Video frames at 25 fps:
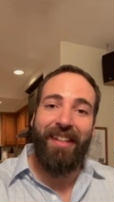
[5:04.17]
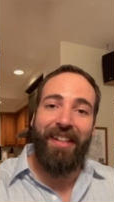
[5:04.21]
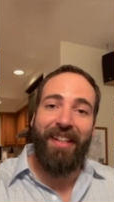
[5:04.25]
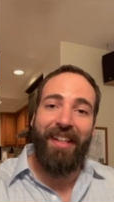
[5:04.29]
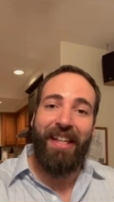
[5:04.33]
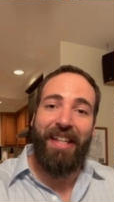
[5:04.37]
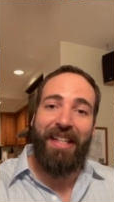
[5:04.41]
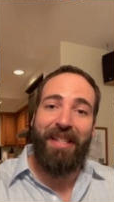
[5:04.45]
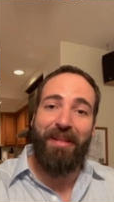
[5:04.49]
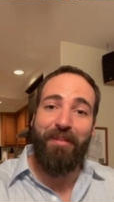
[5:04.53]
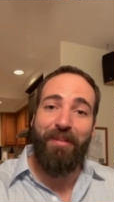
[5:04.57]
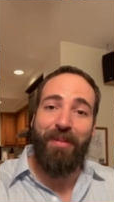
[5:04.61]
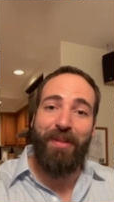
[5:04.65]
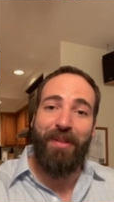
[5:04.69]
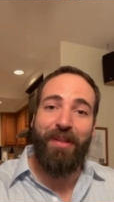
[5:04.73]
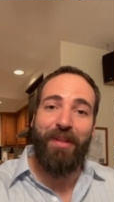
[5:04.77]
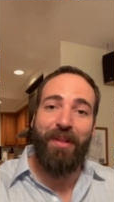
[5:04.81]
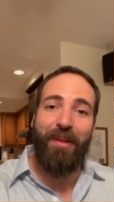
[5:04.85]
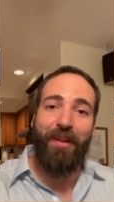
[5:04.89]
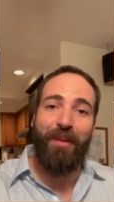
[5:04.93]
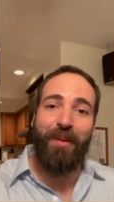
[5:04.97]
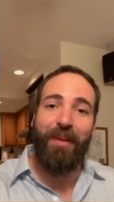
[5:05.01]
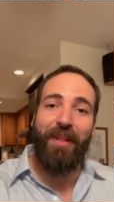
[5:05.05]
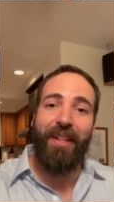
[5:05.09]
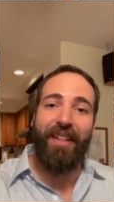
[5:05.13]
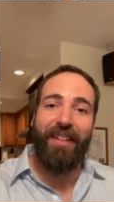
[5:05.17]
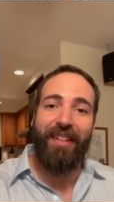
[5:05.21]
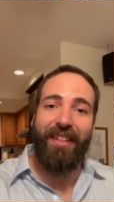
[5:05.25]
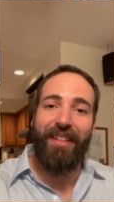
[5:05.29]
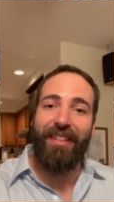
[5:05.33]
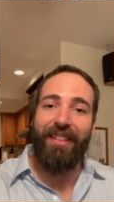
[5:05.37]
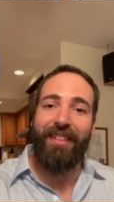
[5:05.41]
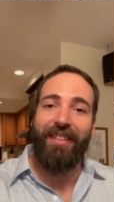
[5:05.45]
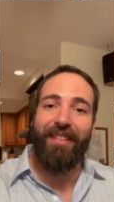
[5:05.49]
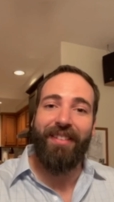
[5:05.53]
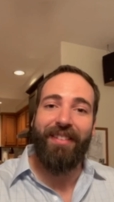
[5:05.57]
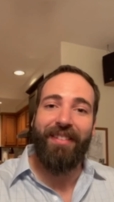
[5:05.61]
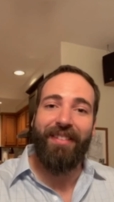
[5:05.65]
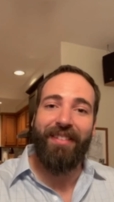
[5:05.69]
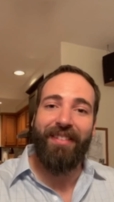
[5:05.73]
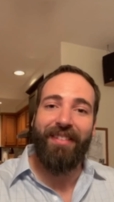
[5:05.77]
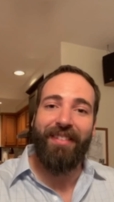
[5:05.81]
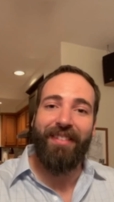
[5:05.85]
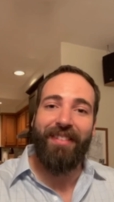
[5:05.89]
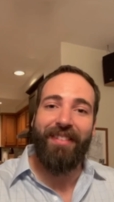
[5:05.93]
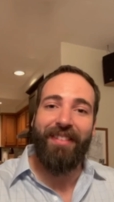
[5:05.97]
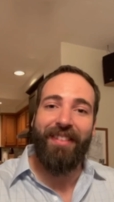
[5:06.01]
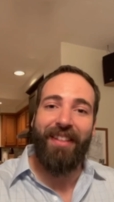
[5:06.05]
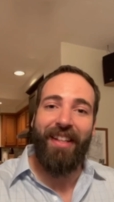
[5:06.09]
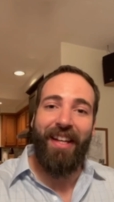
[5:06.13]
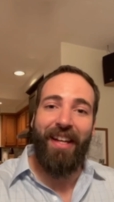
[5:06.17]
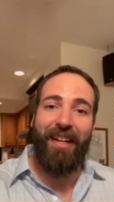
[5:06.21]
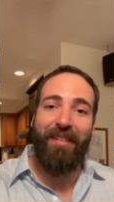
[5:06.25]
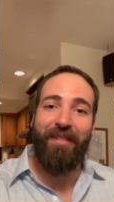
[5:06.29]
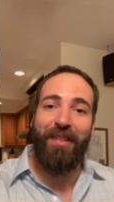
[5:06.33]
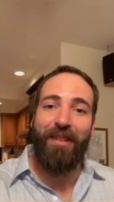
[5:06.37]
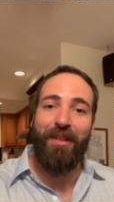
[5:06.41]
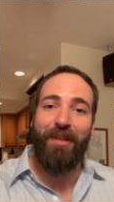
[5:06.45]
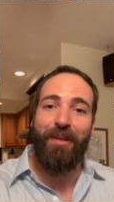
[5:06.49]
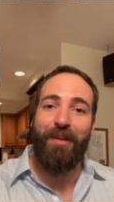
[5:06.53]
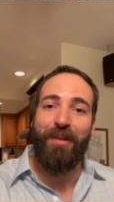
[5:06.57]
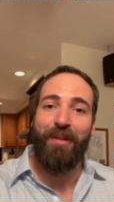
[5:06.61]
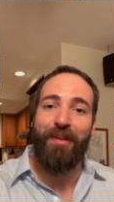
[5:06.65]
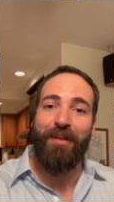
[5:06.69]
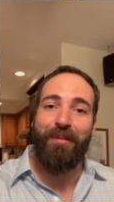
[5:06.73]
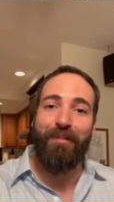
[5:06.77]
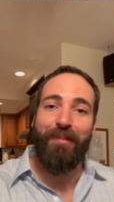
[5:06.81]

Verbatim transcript: I am so lucky to have you,